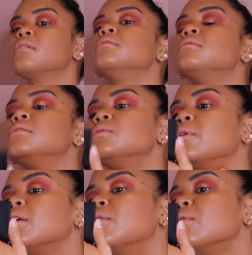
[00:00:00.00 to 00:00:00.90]
And just
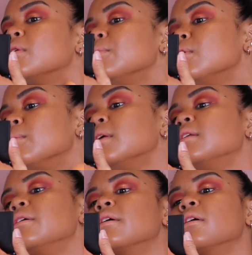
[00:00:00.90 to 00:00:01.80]
run it through the beauty
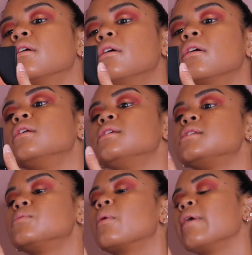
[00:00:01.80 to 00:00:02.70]
blender.
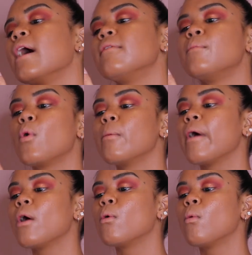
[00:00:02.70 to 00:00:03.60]
This is where we have more
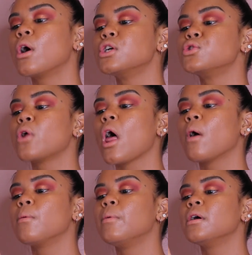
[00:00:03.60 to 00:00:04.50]

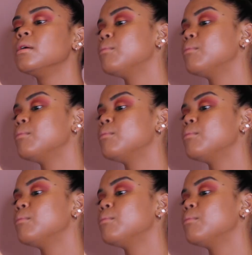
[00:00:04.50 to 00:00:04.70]
wardrobe.